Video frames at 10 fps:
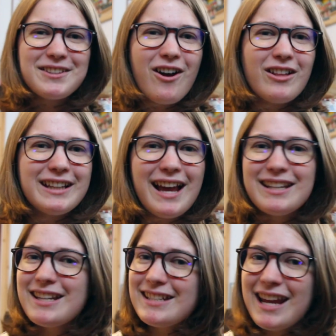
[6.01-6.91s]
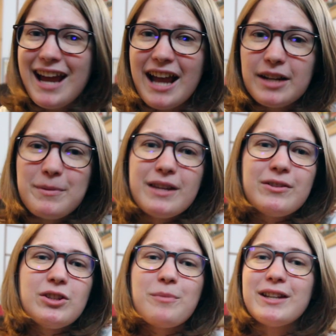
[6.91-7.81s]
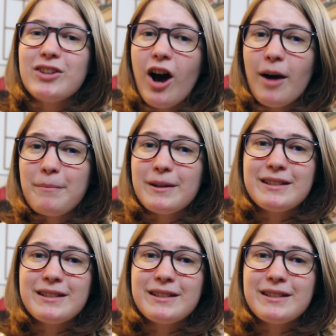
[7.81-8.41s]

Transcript: Holly and today I'm going to be giving you my top